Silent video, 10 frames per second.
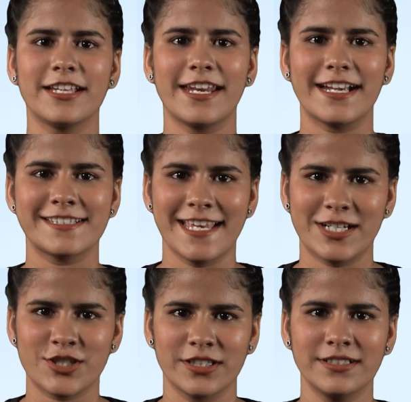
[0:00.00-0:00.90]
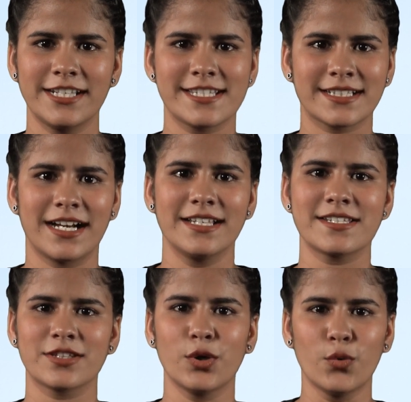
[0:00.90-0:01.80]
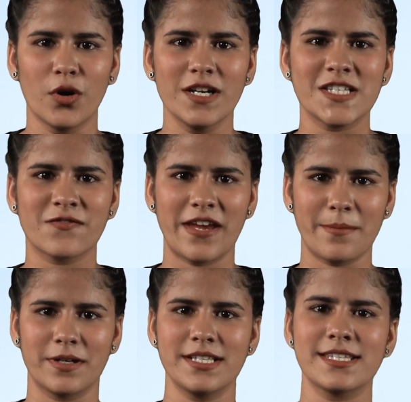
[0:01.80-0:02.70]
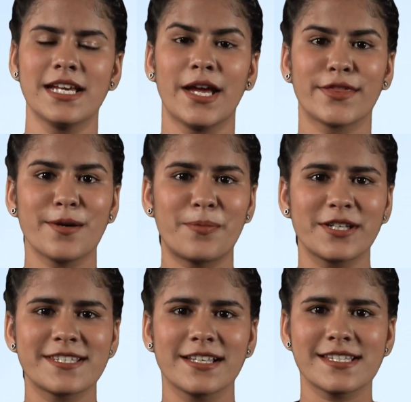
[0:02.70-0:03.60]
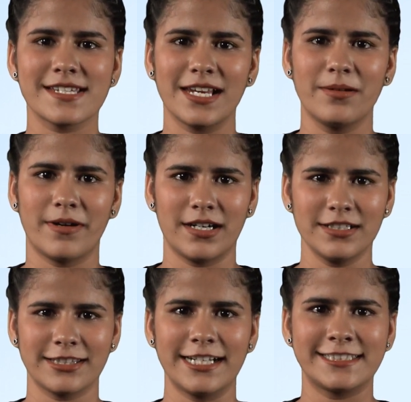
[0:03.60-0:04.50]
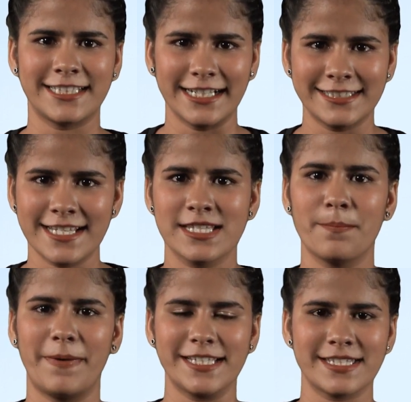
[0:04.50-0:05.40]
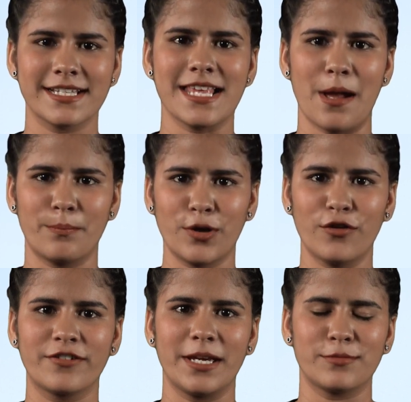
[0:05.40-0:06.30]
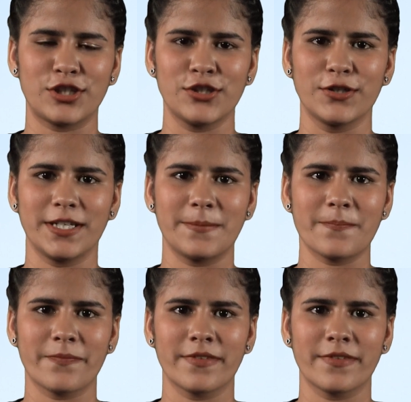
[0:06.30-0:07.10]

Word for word: The next section discussed the world's famous The Prisoner's Dilemma that sets as the best example of game theory.